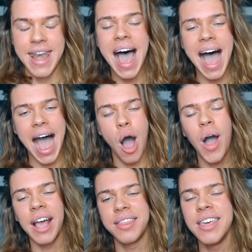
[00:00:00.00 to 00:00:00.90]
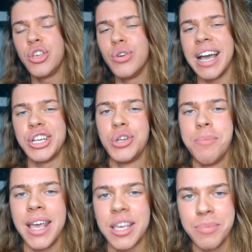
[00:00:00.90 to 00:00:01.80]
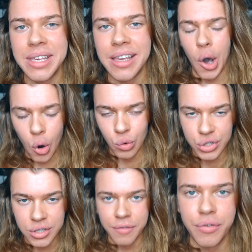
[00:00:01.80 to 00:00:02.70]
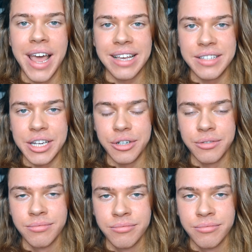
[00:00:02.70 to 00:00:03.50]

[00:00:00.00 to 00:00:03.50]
Now, I think you guys should make me a host for next year.